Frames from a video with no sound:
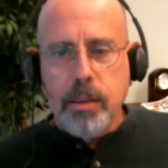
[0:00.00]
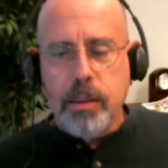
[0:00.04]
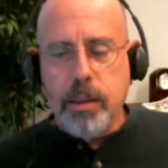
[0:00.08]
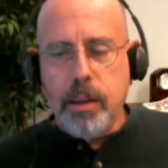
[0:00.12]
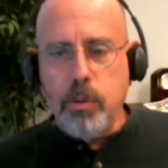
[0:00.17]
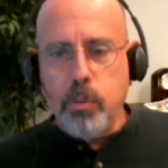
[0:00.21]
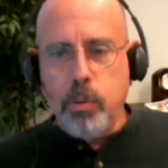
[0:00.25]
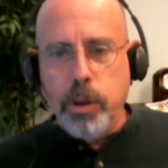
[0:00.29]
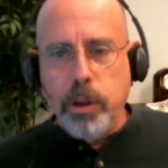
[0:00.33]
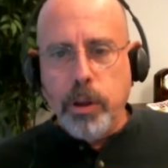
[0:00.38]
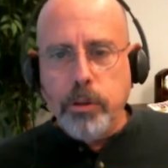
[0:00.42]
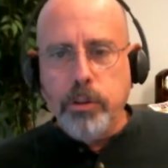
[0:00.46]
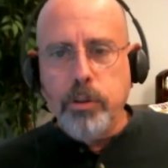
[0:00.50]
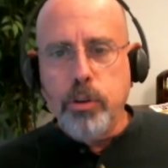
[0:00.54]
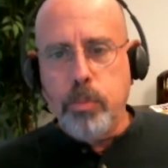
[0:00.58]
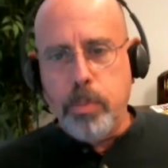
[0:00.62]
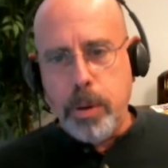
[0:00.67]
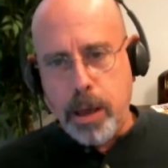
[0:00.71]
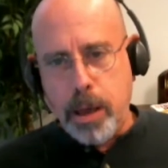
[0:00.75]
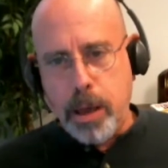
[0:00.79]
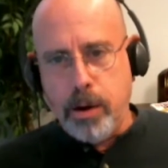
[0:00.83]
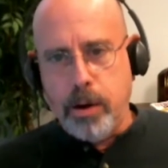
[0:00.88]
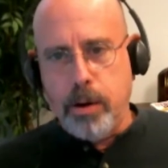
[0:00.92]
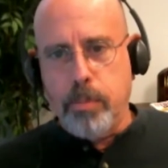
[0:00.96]
then we'll do
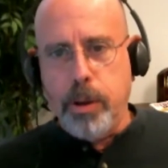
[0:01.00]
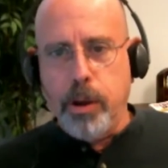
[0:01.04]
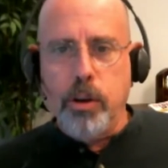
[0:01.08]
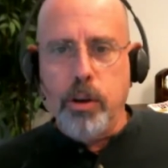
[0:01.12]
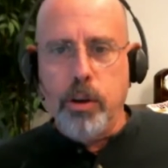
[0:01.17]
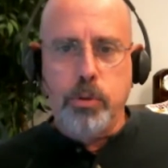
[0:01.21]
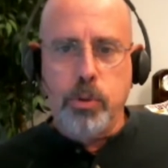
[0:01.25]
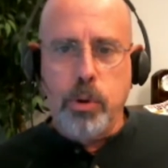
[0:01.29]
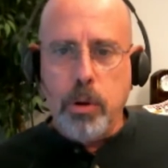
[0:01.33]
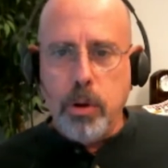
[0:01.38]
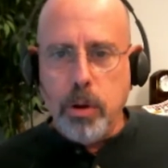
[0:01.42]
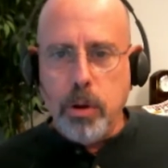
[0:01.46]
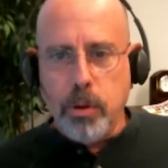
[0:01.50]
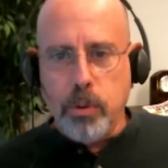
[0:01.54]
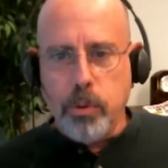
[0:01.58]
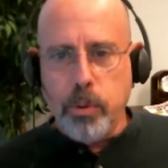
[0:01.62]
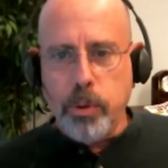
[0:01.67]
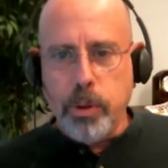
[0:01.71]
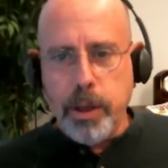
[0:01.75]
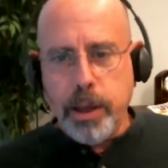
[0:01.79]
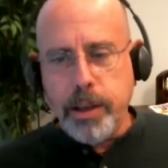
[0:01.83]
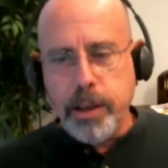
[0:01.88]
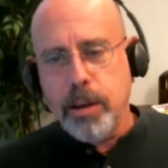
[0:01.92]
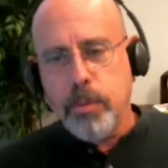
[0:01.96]
better, because we'll
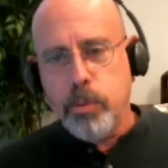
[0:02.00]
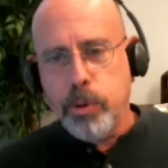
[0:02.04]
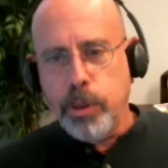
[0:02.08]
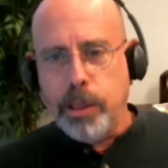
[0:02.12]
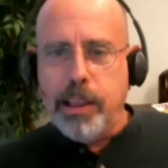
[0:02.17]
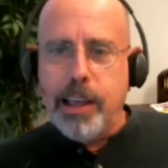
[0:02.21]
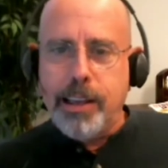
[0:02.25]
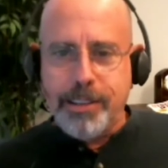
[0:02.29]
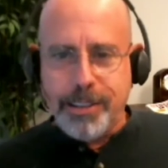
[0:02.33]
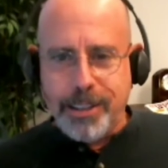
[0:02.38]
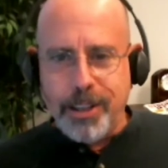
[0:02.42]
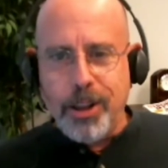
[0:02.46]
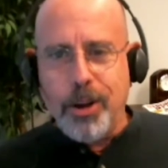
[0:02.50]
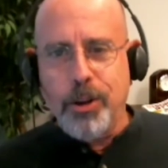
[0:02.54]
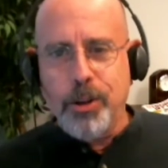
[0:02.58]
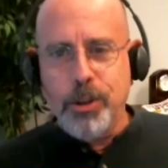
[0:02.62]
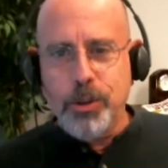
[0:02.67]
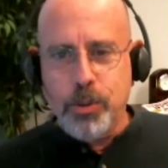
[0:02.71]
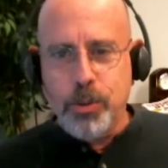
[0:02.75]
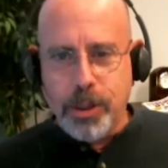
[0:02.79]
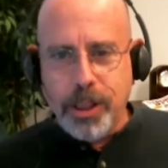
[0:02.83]
end up with less loans,